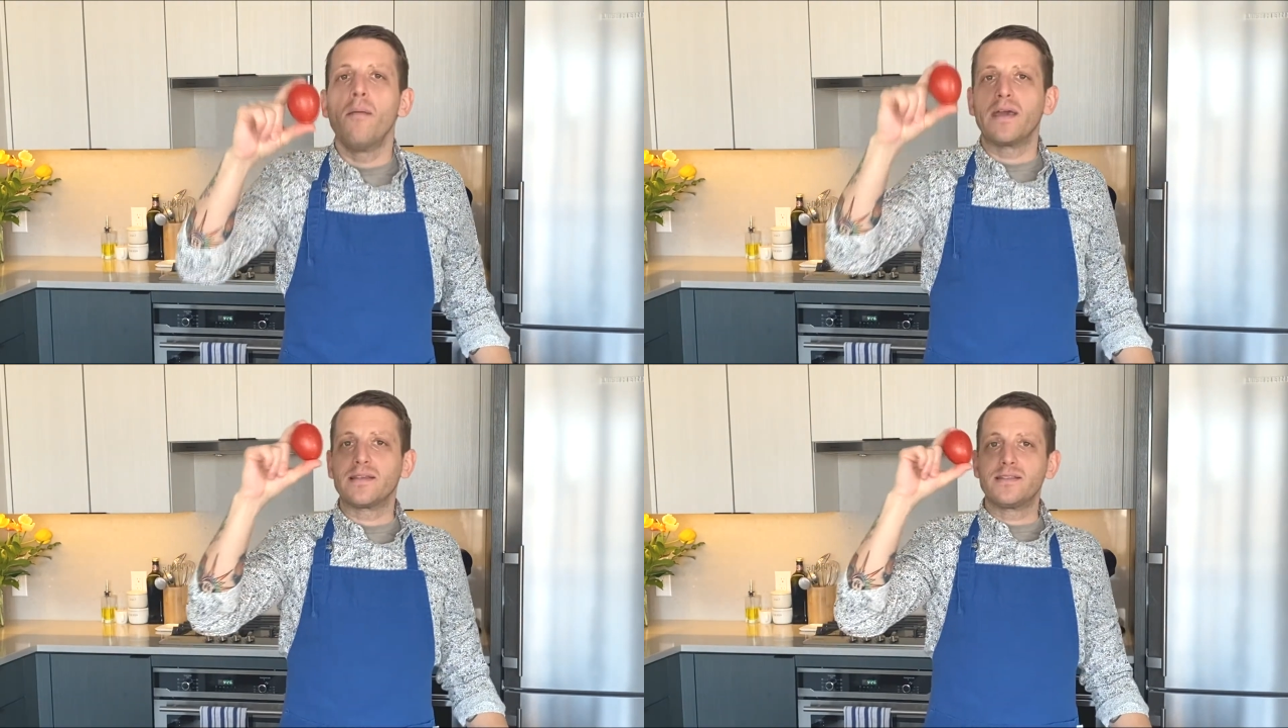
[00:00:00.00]

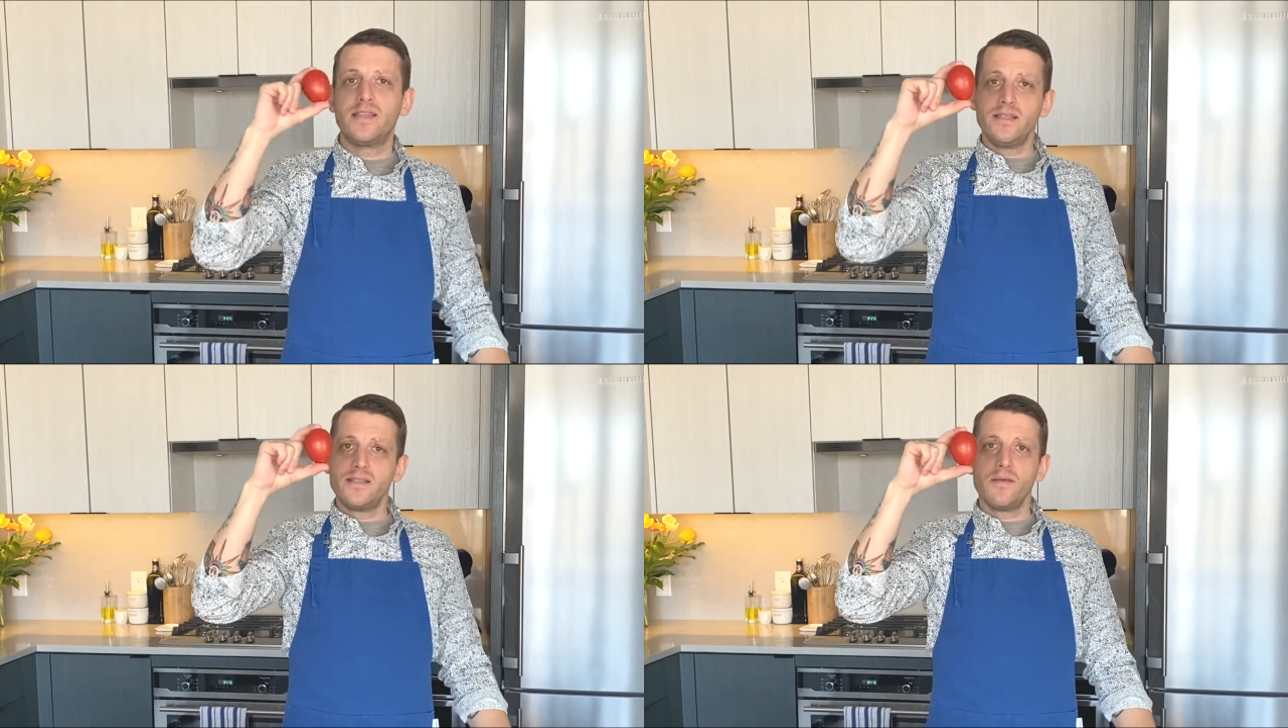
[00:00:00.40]
because
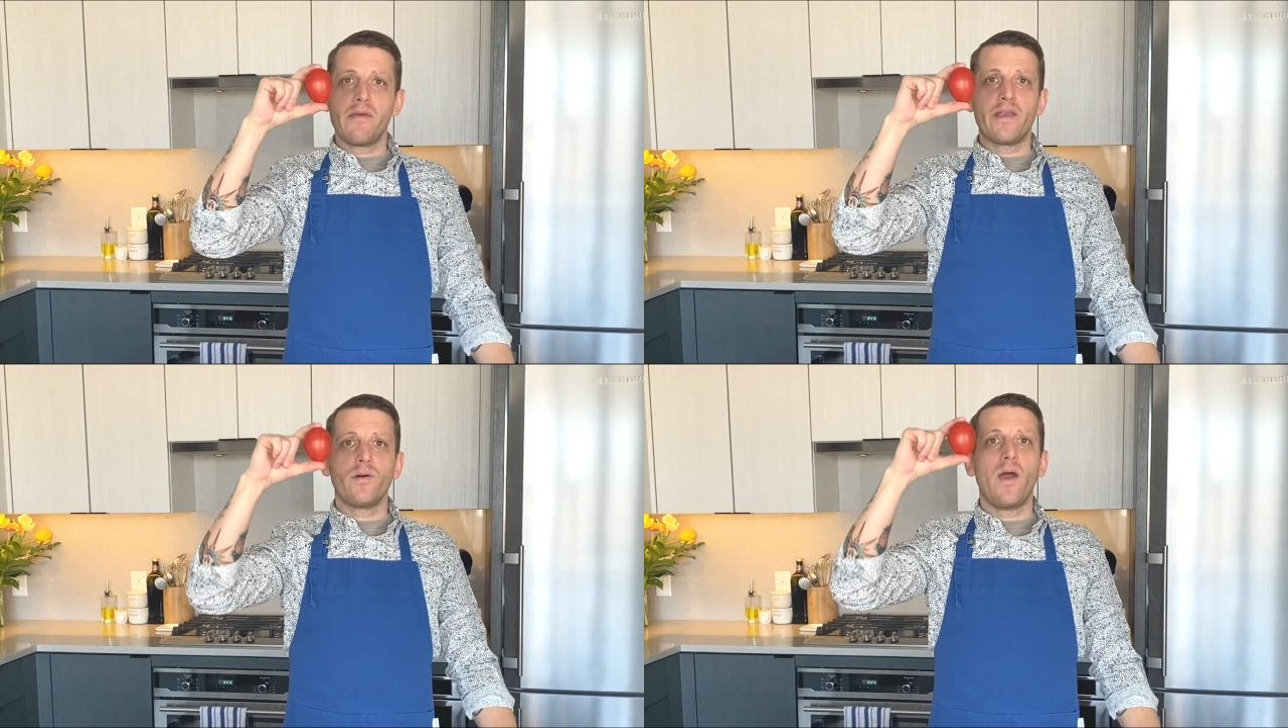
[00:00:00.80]
this
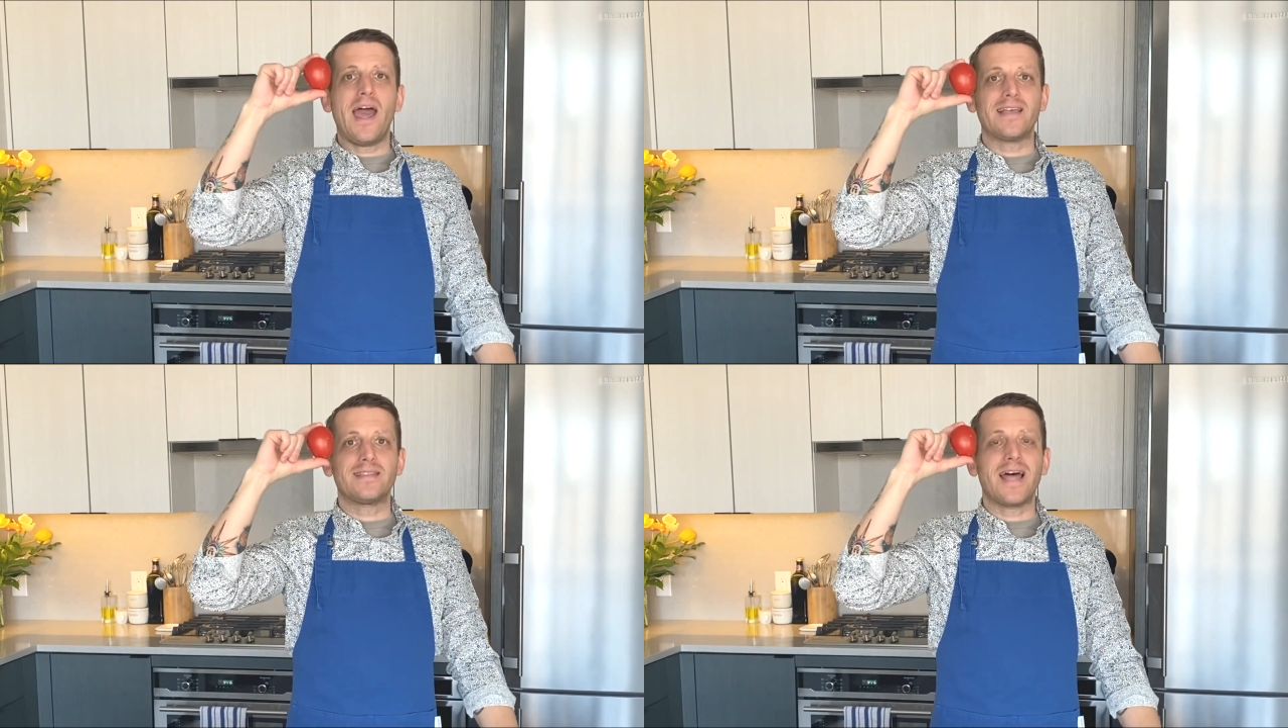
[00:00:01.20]
tomato
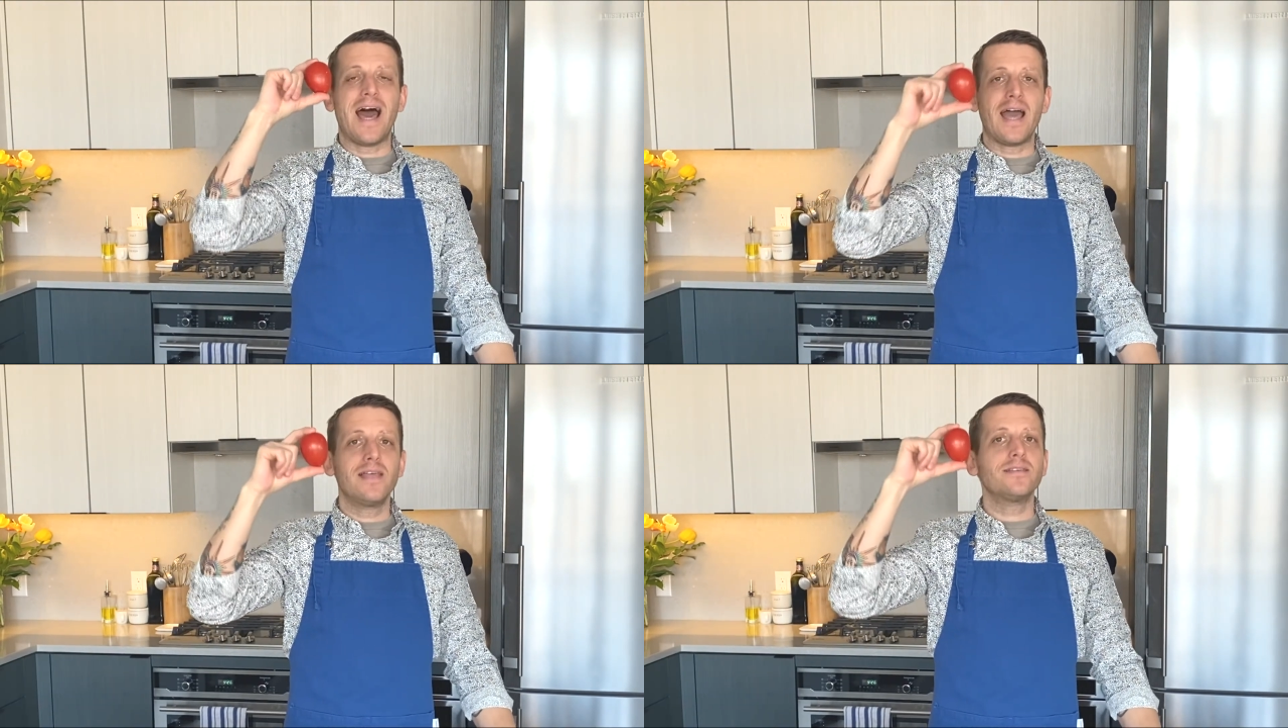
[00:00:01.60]
has the
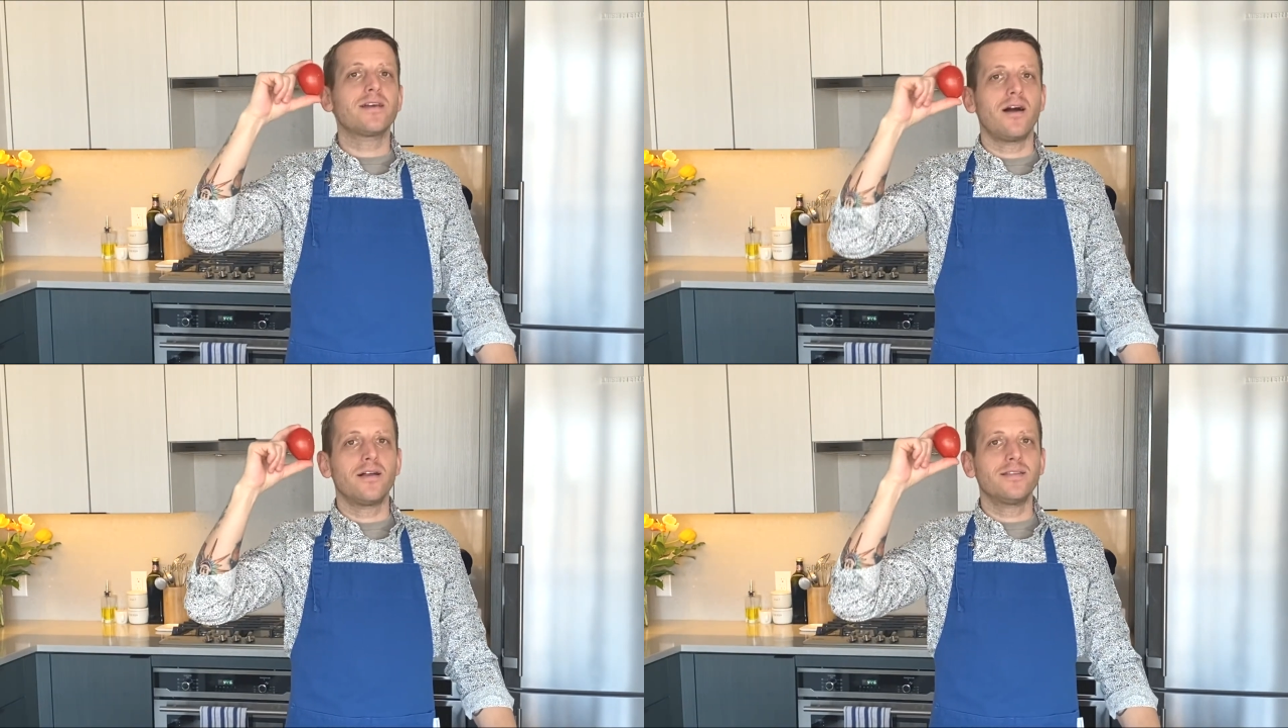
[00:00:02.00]
highest
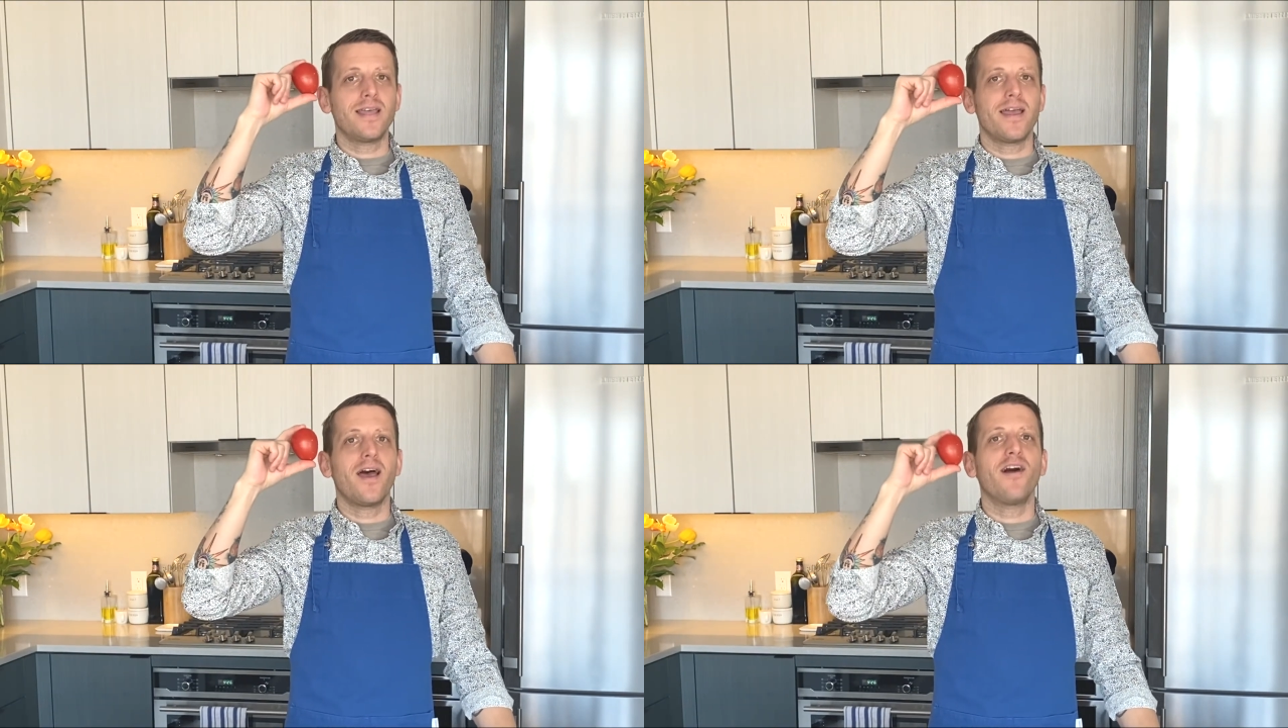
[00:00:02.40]
content